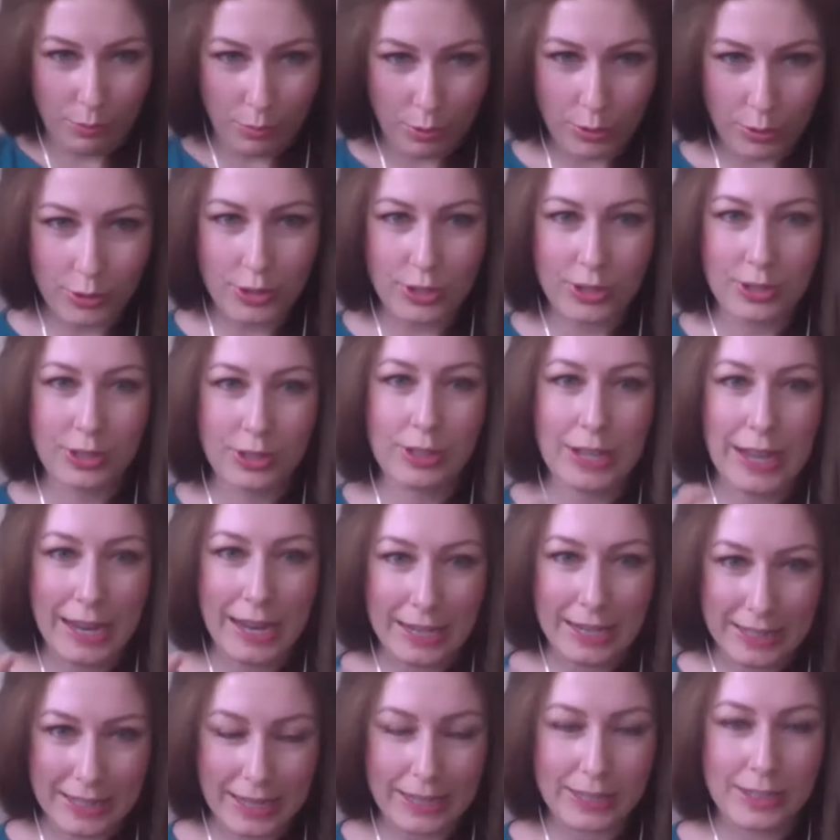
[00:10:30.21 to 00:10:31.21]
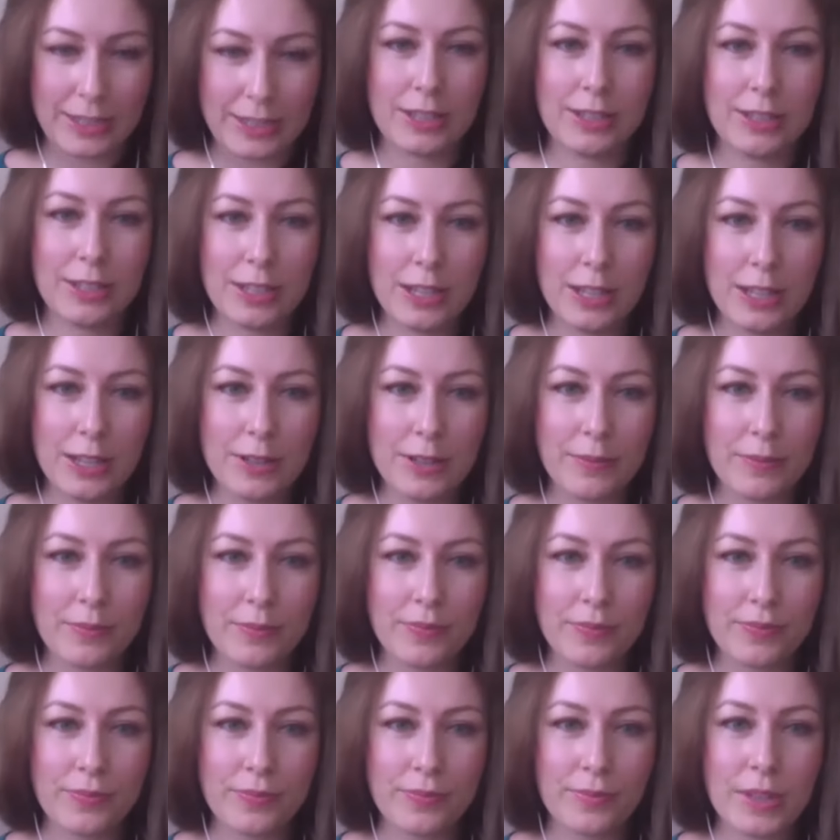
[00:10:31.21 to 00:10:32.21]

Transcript: your personal identity